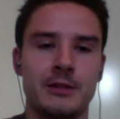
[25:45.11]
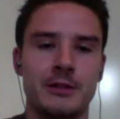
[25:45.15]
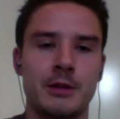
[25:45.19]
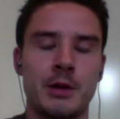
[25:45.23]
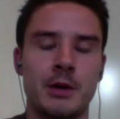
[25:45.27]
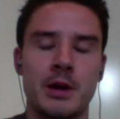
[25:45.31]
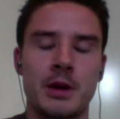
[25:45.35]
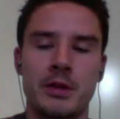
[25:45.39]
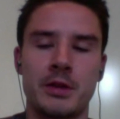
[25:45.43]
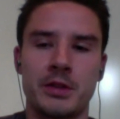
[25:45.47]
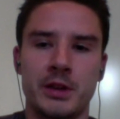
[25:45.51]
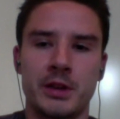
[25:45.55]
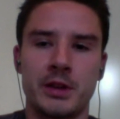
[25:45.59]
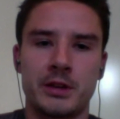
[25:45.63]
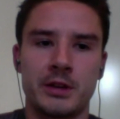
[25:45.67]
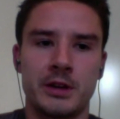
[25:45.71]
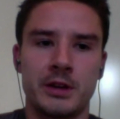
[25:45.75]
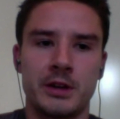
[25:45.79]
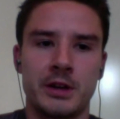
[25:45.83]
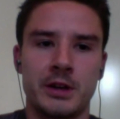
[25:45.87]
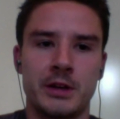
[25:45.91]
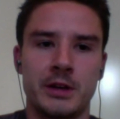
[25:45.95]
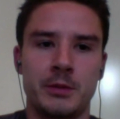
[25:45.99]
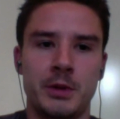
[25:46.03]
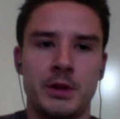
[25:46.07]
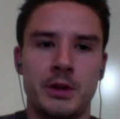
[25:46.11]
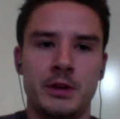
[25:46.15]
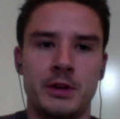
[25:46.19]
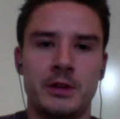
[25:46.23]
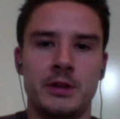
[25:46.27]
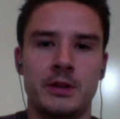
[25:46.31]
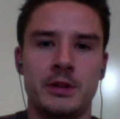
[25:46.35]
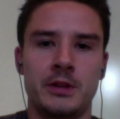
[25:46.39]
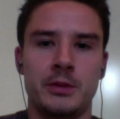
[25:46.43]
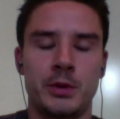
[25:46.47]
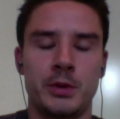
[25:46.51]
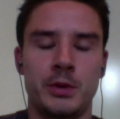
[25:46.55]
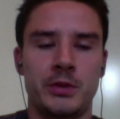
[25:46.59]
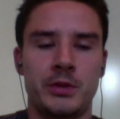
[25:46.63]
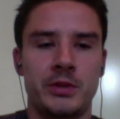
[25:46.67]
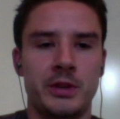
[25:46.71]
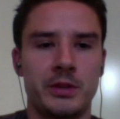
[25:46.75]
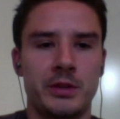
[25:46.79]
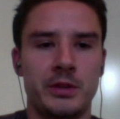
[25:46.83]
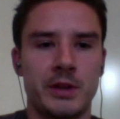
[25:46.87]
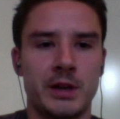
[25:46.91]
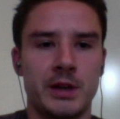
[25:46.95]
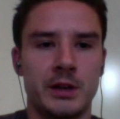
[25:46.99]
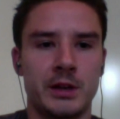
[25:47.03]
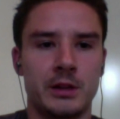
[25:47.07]
yeah. I think I mean we're
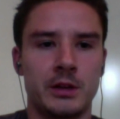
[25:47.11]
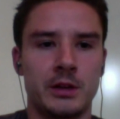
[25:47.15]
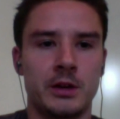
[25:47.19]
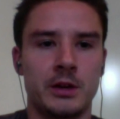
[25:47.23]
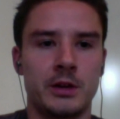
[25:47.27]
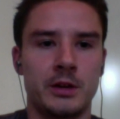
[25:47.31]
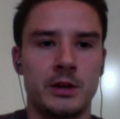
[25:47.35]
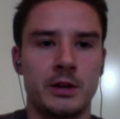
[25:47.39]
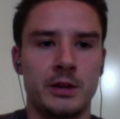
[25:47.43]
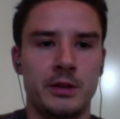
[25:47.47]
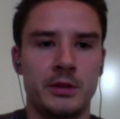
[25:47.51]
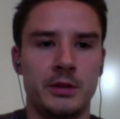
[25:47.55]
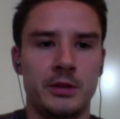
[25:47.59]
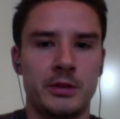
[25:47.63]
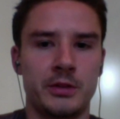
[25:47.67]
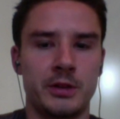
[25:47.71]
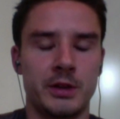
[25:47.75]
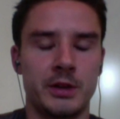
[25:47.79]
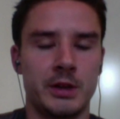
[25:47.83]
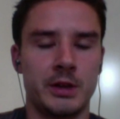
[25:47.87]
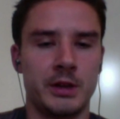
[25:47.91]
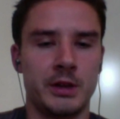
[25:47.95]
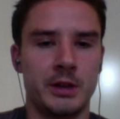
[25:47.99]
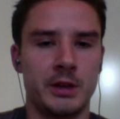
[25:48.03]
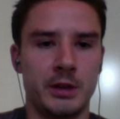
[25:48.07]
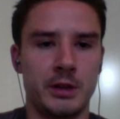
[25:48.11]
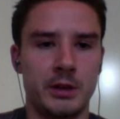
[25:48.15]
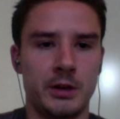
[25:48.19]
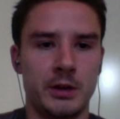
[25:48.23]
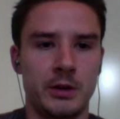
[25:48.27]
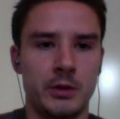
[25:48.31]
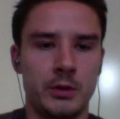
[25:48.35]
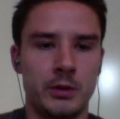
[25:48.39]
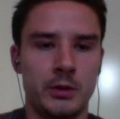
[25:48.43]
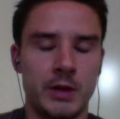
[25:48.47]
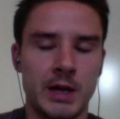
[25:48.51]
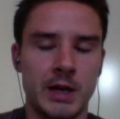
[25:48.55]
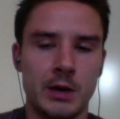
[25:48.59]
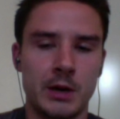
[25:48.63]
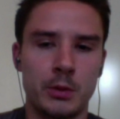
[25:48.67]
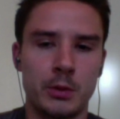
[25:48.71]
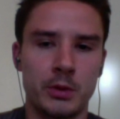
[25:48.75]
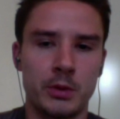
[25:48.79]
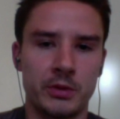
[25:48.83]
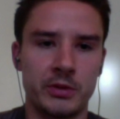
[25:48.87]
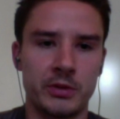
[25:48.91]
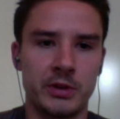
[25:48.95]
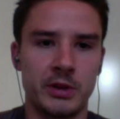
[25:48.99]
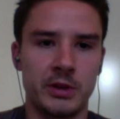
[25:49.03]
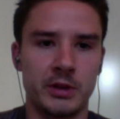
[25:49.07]
seeing that a lot is now
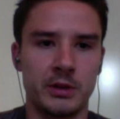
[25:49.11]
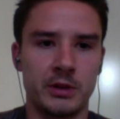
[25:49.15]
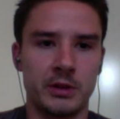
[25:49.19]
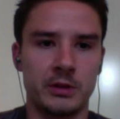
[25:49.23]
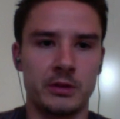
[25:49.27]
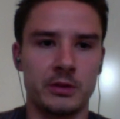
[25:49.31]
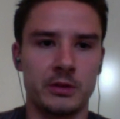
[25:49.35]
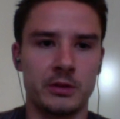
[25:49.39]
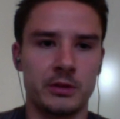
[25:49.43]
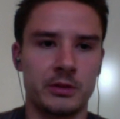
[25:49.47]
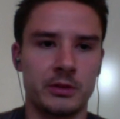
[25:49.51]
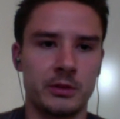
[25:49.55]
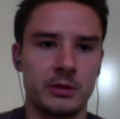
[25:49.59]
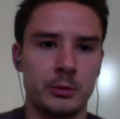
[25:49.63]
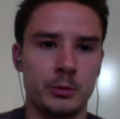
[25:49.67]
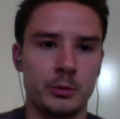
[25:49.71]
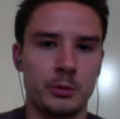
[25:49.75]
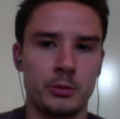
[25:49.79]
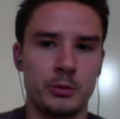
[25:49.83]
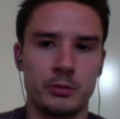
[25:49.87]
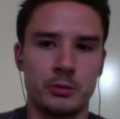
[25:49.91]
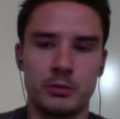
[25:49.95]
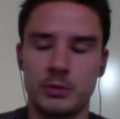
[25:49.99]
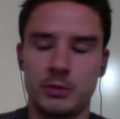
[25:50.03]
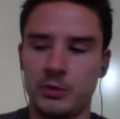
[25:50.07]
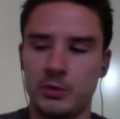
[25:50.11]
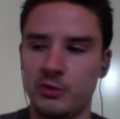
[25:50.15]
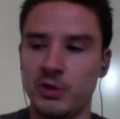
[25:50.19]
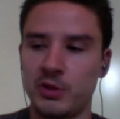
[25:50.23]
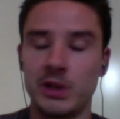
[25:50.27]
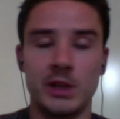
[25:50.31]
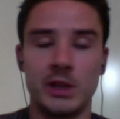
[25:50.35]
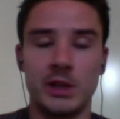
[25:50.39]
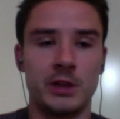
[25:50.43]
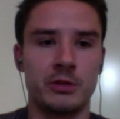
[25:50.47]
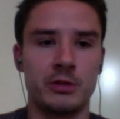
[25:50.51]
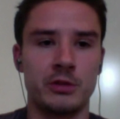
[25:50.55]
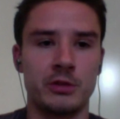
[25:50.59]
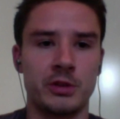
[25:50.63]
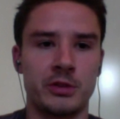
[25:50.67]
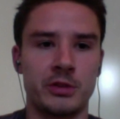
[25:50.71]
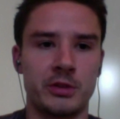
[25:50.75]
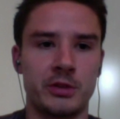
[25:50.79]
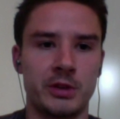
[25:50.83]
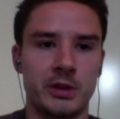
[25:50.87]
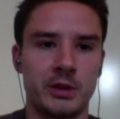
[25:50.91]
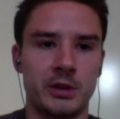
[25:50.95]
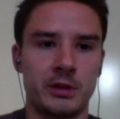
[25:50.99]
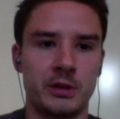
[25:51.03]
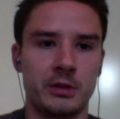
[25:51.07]
we're seeing some really
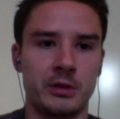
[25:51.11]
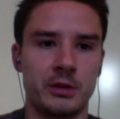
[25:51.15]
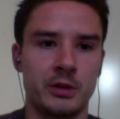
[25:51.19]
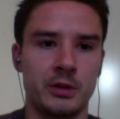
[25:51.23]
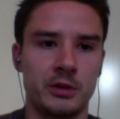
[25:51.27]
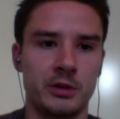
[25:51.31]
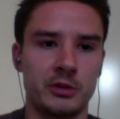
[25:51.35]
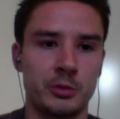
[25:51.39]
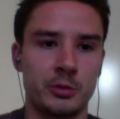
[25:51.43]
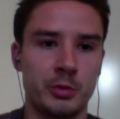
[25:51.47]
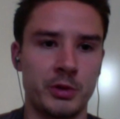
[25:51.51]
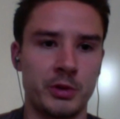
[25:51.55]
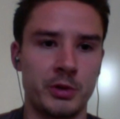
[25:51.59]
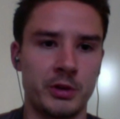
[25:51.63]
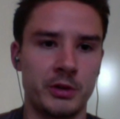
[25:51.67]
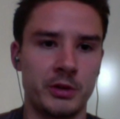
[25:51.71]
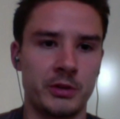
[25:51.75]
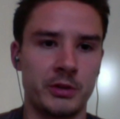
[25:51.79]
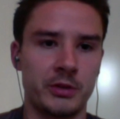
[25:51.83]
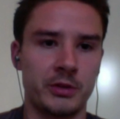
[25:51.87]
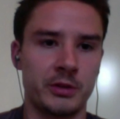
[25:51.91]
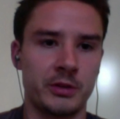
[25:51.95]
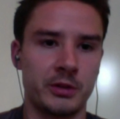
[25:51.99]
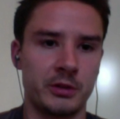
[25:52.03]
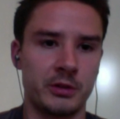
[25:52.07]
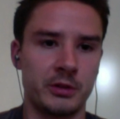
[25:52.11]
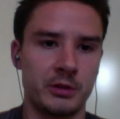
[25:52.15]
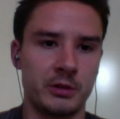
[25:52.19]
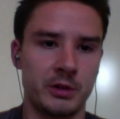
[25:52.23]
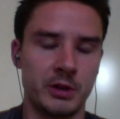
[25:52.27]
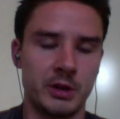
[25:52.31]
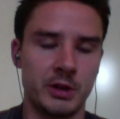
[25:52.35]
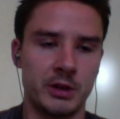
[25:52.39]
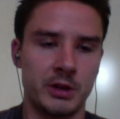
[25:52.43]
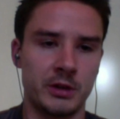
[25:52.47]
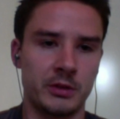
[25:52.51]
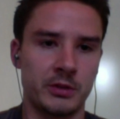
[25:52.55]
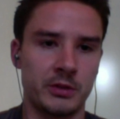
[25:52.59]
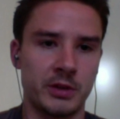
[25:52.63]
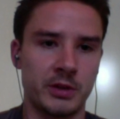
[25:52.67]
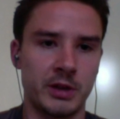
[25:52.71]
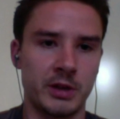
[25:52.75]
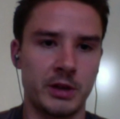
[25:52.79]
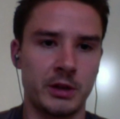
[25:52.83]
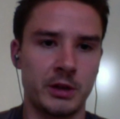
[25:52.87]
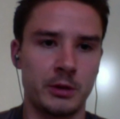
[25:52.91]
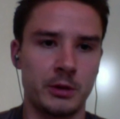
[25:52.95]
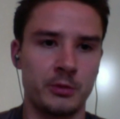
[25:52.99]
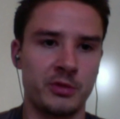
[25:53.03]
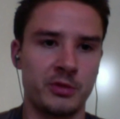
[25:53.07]
interesting entrepreneurs uh,
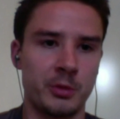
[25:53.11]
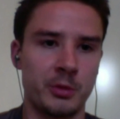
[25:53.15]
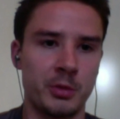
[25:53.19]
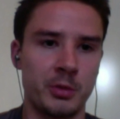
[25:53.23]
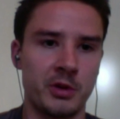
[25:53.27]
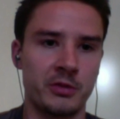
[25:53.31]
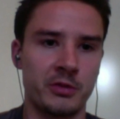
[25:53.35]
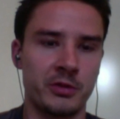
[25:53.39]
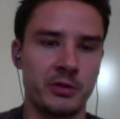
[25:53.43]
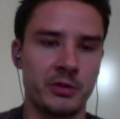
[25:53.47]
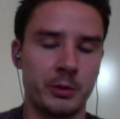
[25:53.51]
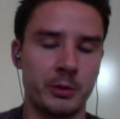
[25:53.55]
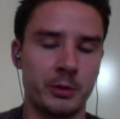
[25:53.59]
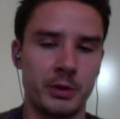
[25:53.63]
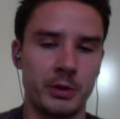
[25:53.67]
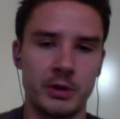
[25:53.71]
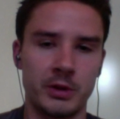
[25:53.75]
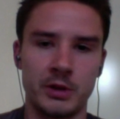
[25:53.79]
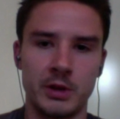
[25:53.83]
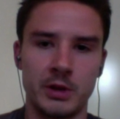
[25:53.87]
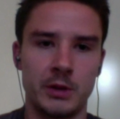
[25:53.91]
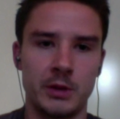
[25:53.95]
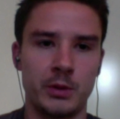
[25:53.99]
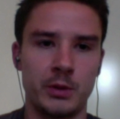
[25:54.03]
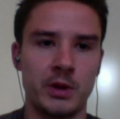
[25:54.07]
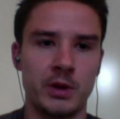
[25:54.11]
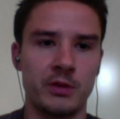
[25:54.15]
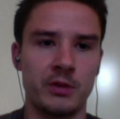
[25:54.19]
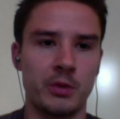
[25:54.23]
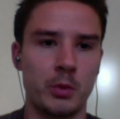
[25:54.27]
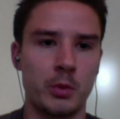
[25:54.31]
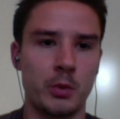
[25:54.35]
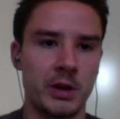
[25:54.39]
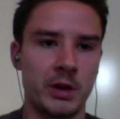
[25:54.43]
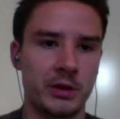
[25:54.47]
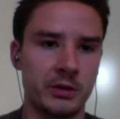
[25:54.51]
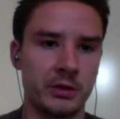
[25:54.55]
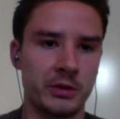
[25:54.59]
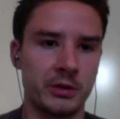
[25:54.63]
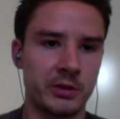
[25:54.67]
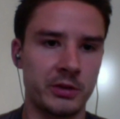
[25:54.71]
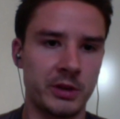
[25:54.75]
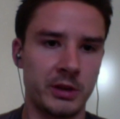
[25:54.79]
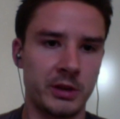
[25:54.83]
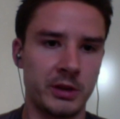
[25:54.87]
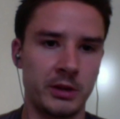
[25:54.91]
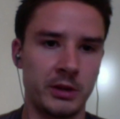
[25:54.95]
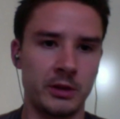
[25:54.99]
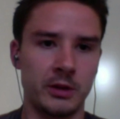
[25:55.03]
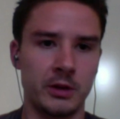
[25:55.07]
signing up for Buffer. We, we have a way to
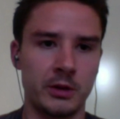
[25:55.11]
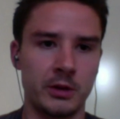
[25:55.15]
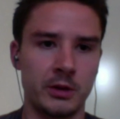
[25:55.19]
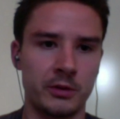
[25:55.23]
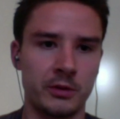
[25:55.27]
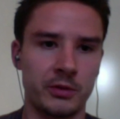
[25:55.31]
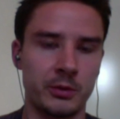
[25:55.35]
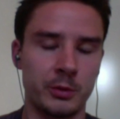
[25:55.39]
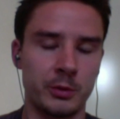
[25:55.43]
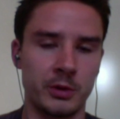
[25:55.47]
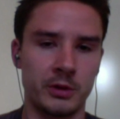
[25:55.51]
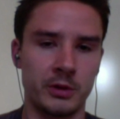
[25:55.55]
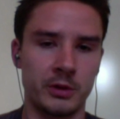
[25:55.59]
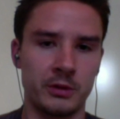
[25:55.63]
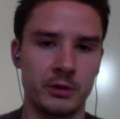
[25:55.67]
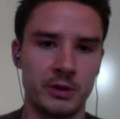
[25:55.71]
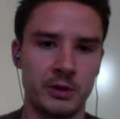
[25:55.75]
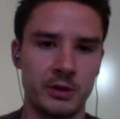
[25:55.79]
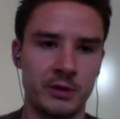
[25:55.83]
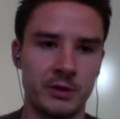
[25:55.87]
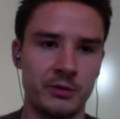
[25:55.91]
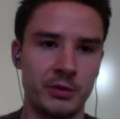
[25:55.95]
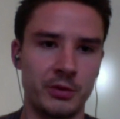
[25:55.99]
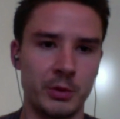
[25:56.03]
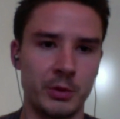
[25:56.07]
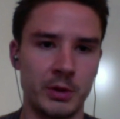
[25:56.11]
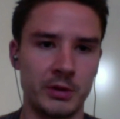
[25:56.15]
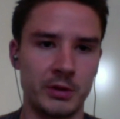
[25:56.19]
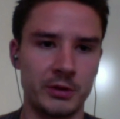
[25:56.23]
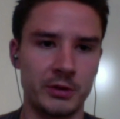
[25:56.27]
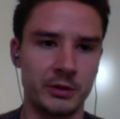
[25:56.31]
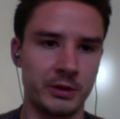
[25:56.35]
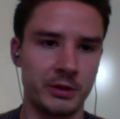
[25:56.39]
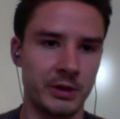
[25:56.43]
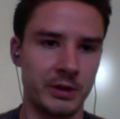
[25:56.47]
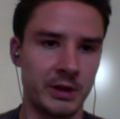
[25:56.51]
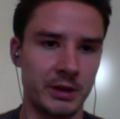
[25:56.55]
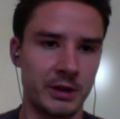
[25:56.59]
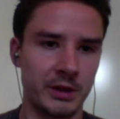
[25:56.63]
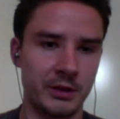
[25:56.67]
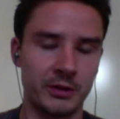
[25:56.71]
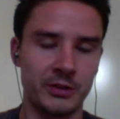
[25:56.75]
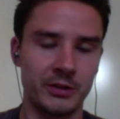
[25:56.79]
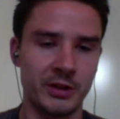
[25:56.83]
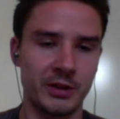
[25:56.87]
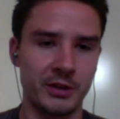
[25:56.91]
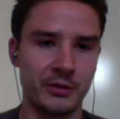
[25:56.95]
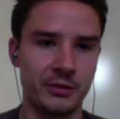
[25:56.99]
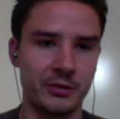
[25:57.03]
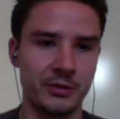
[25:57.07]
see you know someone influential like
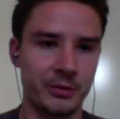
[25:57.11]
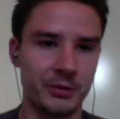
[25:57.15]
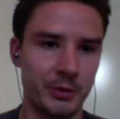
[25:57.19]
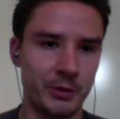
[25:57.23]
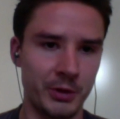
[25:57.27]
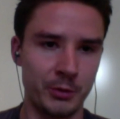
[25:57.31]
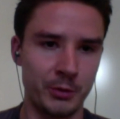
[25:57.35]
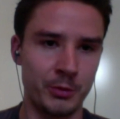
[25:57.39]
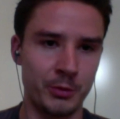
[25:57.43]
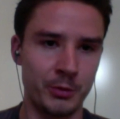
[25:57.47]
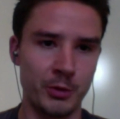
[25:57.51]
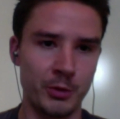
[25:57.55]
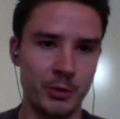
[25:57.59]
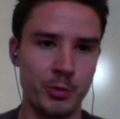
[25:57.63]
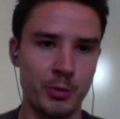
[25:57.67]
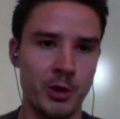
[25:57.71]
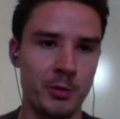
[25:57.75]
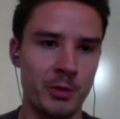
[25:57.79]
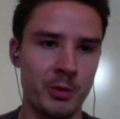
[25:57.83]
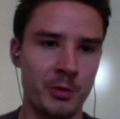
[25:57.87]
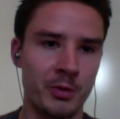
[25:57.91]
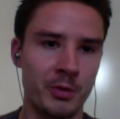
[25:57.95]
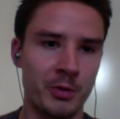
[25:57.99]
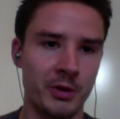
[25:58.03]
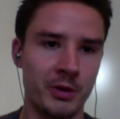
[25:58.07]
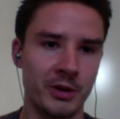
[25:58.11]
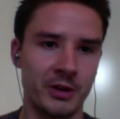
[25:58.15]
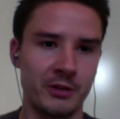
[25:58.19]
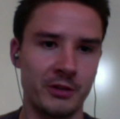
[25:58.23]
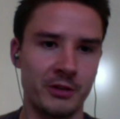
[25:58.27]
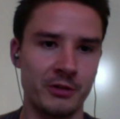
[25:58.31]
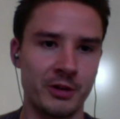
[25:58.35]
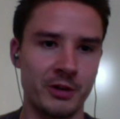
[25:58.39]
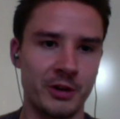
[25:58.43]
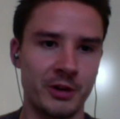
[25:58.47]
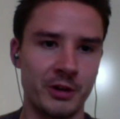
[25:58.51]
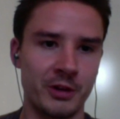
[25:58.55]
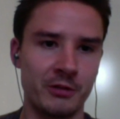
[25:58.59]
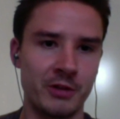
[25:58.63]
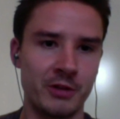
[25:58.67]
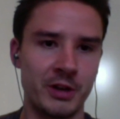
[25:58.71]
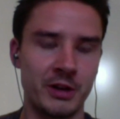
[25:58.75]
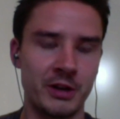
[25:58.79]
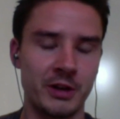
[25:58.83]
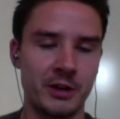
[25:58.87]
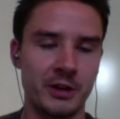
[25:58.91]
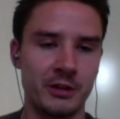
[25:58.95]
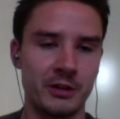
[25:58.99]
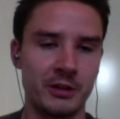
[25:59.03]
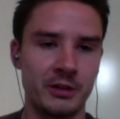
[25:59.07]
yourself. You, you pop up on our on our
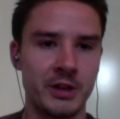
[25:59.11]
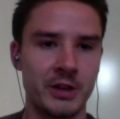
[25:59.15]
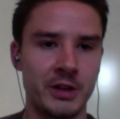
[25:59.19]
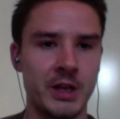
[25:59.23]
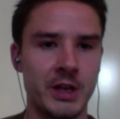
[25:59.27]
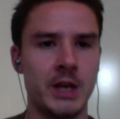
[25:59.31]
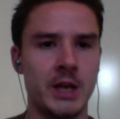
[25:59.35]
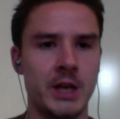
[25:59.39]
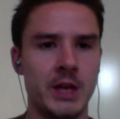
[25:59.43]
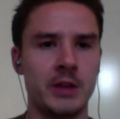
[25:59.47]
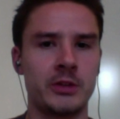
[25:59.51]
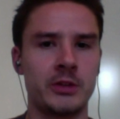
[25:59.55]
radar.